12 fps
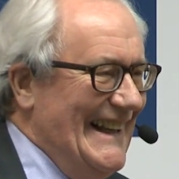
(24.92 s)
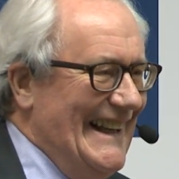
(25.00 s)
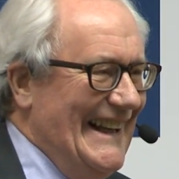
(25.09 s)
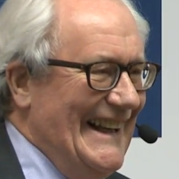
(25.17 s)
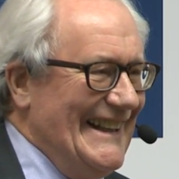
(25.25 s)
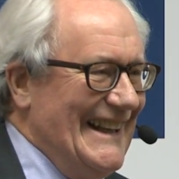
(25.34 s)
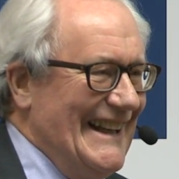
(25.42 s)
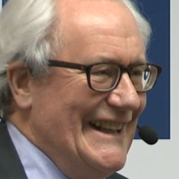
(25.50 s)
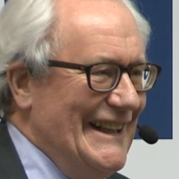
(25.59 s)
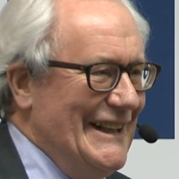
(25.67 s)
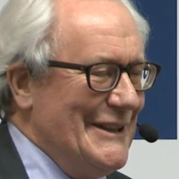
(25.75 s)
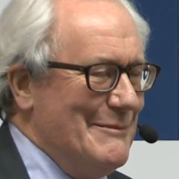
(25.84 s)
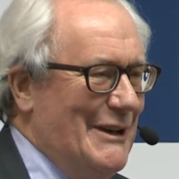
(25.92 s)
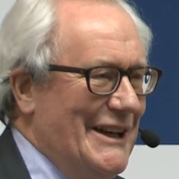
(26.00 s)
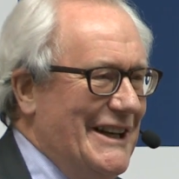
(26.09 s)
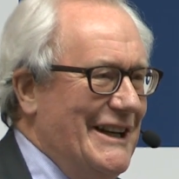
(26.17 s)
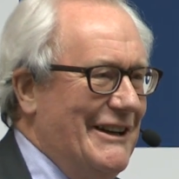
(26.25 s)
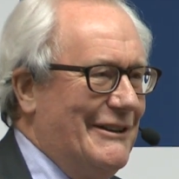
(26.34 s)
And I heard
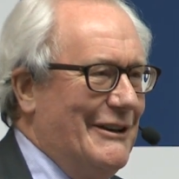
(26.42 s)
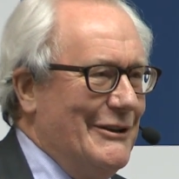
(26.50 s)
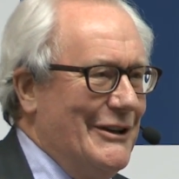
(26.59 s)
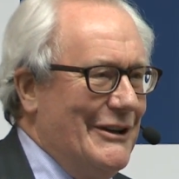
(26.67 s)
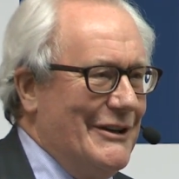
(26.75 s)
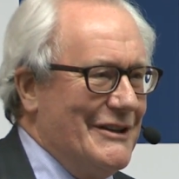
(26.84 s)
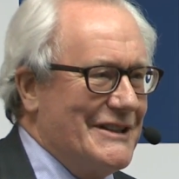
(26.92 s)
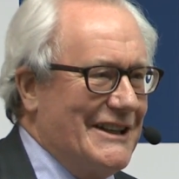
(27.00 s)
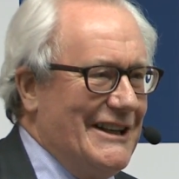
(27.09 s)
my hero, Jonas